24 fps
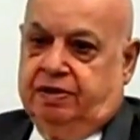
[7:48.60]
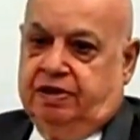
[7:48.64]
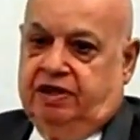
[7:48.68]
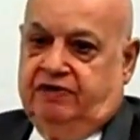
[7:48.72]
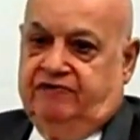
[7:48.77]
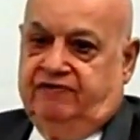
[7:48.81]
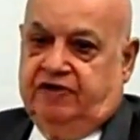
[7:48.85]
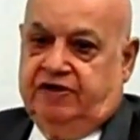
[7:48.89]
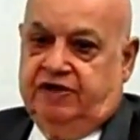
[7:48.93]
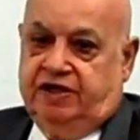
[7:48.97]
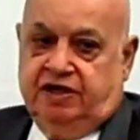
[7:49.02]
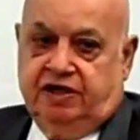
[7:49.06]

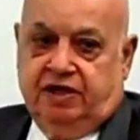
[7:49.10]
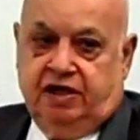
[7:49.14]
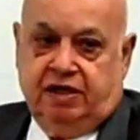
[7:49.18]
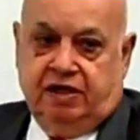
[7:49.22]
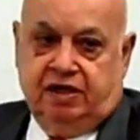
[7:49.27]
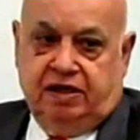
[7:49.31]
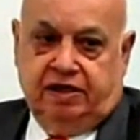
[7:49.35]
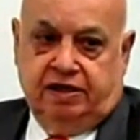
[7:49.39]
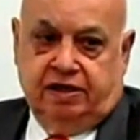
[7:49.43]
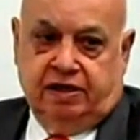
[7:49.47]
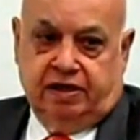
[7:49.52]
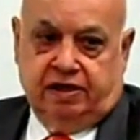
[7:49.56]
Even in
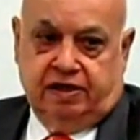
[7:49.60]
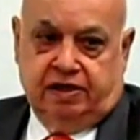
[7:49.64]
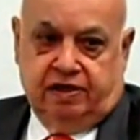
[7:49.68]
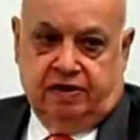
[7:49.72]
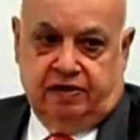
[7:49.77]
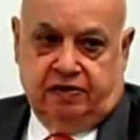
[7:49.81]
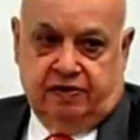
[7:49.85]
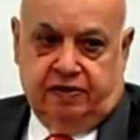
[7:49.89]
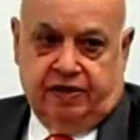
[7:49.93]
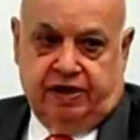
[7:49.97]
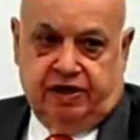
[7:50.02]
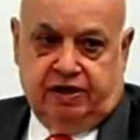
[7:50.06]
India,
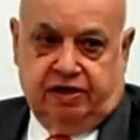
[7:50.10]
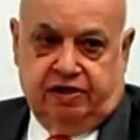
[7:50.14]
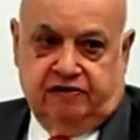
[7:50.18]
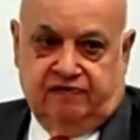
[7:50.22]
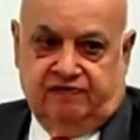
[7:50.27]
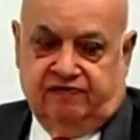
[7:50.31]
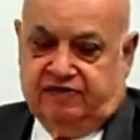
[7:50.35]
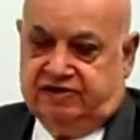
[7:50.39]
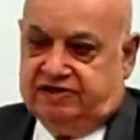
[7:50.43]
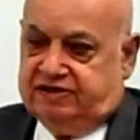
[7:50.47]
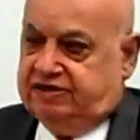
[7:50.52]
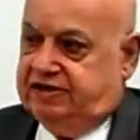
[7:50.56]
the rate of
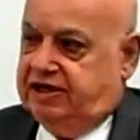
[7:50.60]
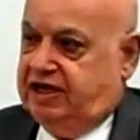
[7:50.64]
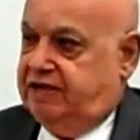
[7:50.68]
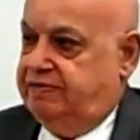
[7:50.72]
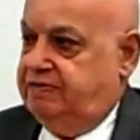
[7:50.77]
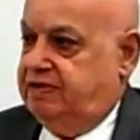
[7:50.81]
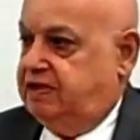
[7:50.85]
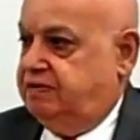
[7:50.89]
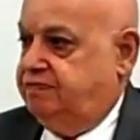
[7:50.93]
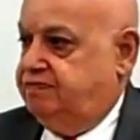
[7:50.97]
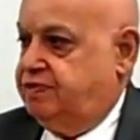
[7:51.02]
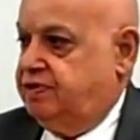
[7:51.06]

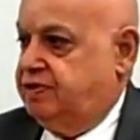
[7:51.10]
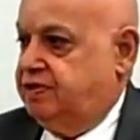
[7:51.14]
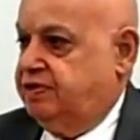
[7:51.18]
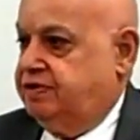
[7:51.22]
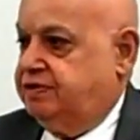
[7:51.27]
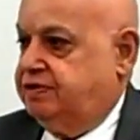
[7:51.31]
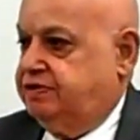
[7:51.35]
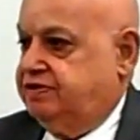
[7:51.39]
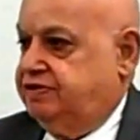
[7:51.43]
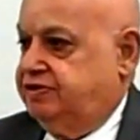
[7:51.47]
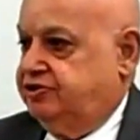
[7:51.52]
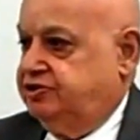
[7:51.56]
Islamic
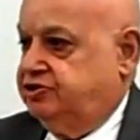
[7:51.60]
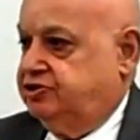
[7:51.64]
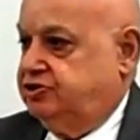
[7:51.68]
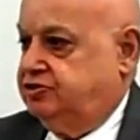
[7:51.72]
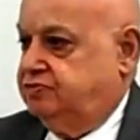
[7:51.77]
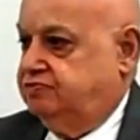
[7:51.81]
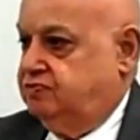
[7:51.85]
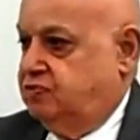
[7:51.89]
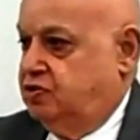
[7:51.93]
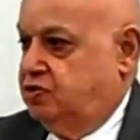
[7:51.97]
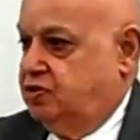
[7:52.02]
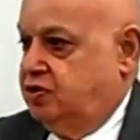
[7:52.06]
birth is
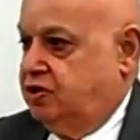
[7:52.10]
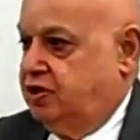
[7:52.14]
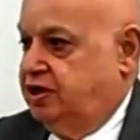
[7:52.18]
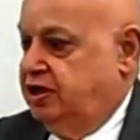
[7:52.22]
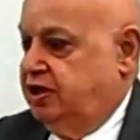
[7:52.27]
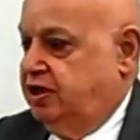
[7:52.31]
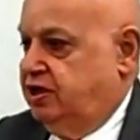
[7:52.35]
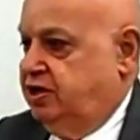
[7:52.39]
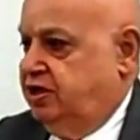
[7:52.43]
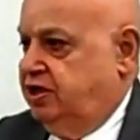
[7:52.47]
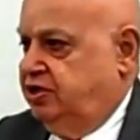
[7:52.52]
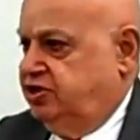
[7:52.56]
more.
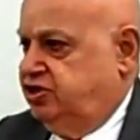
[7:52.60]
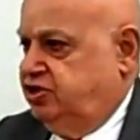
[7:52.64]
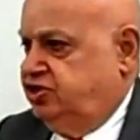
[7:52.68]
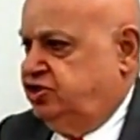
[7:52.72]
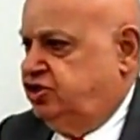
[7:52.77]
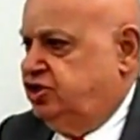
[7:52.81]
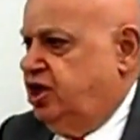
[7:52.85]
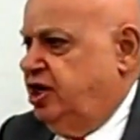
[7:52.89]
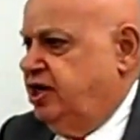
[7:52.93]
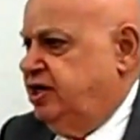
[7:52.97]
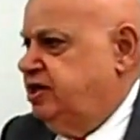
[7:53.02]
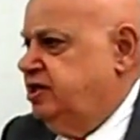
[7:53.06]

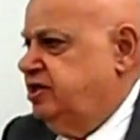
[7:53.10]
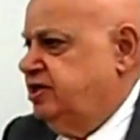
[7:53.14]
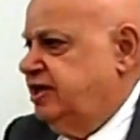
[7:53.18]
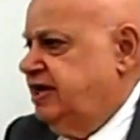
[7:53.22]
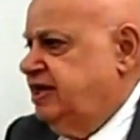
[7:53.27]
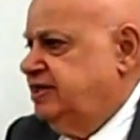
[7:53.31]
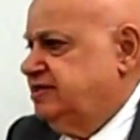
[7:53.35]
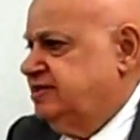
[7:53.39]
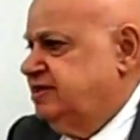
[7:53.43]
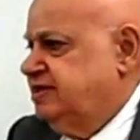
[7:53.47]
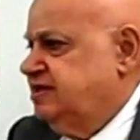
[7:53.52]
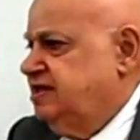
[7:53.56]
China
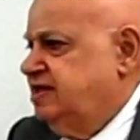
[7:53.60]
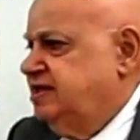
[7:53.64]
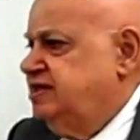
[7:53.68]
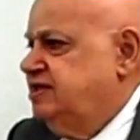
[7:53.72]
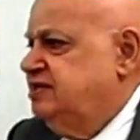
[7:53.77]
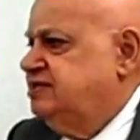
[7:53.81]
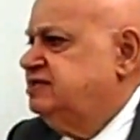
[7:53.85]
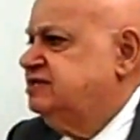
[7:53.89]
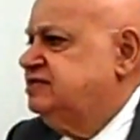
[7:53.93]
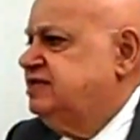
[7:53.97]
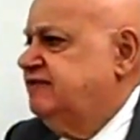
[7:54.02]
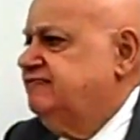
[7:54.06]
has at
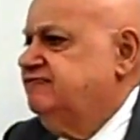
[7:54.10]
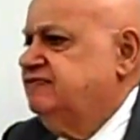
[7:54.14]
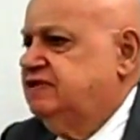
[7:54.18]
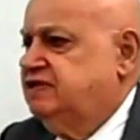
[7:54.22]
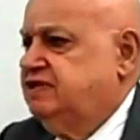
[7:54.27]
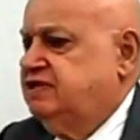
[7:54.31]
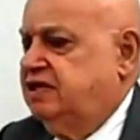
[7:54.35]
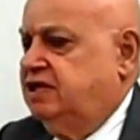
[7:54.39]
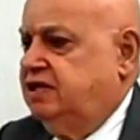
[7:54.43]
least 70